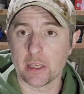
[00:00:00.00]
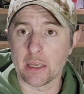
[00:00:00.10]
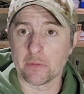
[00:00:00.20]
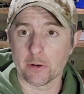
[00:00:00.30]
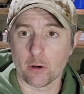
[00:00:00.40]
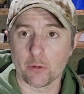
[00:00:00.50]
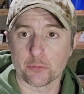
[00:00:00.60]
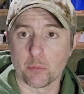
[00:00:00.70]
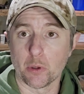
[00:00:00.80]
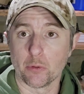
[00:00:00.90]
and they're
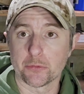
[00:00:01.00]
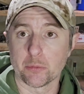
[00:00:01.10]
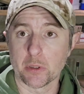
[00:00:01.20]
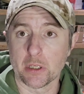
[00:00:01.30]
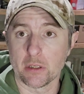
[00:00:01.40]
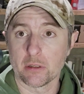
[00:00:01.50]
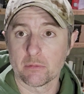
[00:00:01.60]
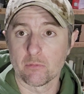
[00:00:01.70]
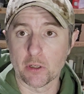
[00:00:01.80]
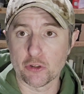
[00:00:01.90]
also built to be
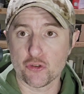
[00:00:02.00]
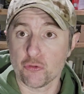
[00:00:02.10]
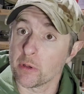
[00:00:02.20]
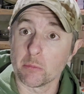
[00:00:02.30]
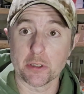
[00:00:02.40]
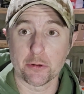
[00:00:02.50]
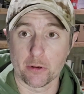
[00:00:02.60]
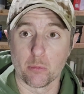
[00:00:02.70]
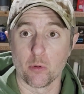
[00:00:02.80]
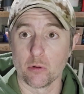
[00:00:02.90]
extremely
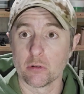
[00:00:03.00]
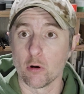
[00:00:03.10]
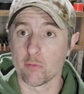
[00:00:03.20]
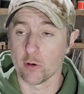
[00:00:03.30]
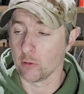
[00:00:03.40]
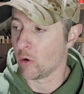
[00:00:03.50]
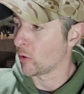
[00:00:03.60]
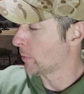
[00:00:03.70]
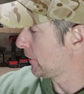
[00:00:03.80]
durable over a long